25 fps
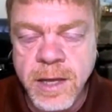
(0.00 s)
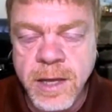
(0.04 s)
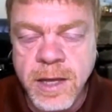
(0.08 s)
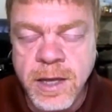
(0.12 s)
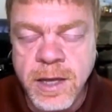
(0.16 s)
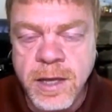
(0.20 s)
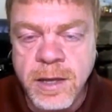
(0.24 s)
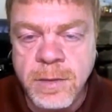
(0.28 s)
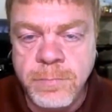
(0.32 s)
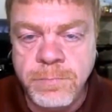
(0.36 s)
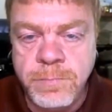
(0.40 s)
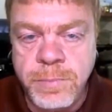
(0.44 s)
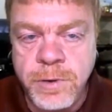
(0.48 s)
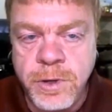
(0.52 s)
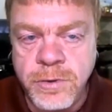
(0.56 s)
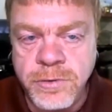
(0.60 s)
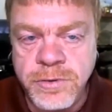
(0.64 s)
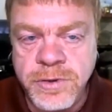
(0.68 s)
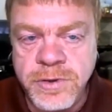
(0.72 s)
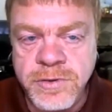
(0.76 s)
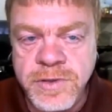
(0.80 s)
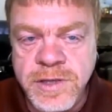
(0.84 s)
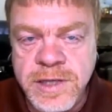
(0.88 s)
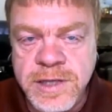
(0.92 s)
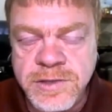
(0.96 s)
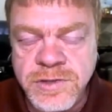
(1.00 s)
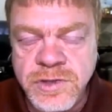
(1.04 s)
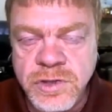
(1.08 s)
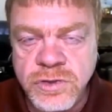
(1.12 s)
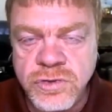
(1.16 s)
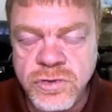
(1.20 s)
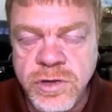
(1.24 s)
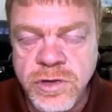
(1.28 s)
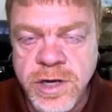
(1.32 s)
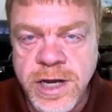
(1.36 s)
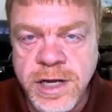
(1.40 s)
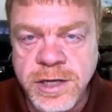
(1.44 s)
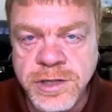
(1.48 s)
Both of these
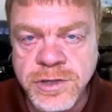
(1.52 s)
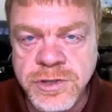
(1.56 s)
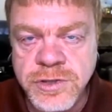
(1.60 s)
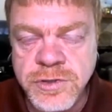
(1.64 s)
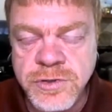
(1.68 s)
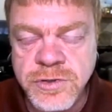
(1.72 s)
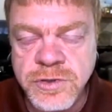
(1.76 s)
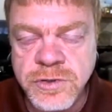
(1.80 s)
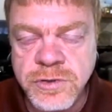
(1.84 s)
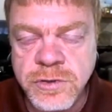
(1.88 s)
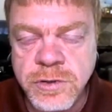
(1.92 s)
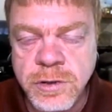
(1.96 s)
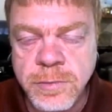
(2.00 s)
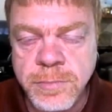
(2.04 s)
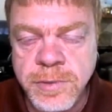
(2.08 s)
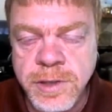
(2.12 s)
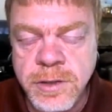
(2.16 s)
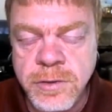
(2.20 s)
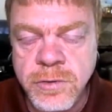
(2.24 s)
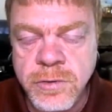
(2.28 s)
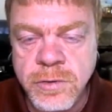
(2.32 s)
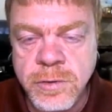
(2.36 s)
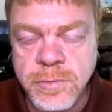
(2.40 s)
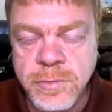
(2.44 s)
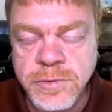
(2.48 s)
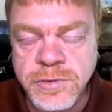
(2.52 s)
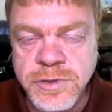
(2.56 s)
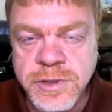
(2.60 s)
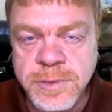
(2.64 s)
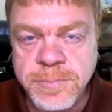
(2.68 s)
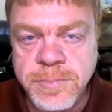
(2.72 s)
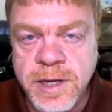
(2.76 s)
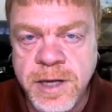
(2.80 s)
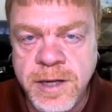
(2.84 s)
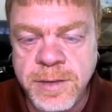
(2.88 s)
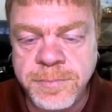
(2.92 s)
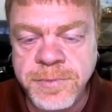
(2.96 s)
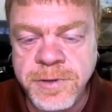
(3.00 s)
attractions are going to be enormously
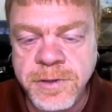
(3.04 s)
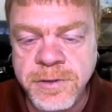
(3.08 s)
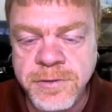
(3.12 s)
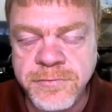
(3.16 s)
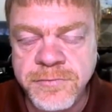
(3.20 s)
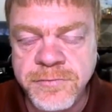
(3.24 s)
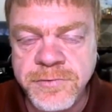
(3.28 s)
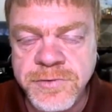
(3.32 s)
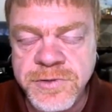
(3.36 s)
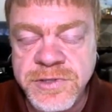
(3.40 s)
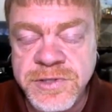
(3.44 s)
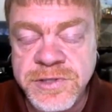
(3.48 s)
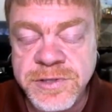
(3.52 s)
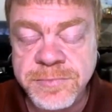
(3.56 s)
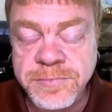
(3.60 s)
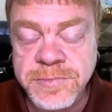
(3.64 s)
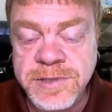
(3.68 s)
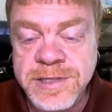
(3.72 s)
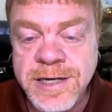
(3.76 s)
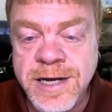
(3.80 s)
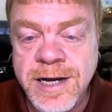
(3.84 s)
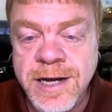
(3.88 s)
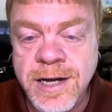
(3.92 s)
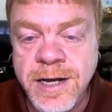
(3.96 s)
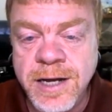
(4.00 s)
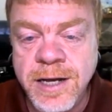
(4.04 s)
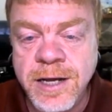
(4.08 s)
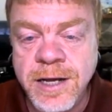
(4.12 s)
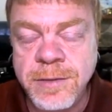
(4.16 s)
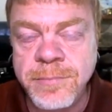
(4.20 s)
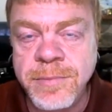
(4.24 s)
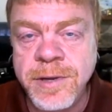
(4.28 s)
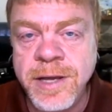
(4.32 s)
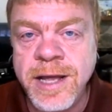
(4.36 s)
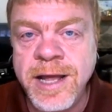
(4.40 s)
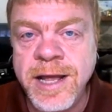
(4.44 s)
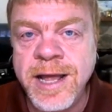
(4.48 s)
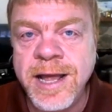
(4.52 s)
popular for some time,
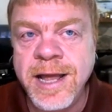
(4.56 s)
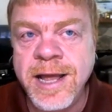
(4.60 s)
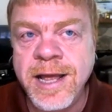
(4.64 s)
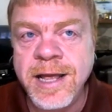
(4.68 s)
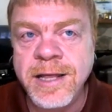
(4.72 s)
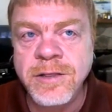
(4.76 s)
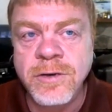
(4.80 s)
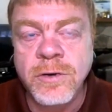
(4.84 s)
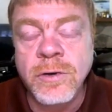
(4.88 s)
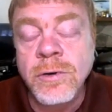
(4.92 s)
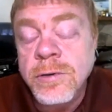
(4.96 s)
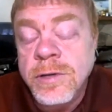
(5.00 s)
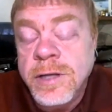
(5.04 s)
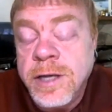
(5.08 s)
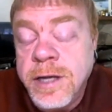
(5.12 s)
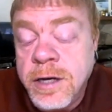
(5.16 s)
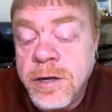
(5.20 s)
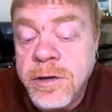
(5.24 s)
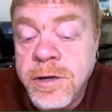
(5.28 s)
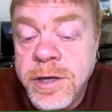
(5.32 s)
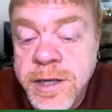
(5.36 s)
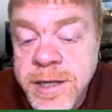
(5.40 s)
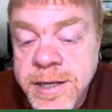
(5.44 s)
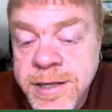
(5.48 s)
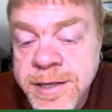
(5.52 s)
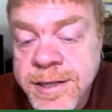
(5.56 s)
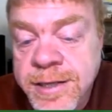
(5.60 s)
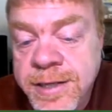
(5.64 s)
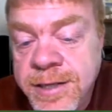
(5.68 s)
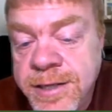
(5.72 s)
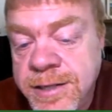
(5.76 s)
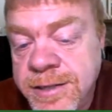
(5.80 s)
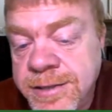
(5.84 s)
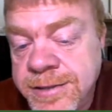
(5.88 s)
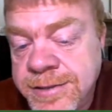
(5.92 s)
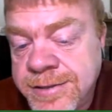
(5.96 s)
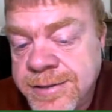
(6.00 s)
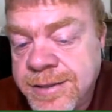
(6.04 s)
and the whole area
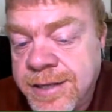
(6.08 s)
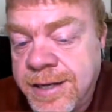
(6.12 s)
is.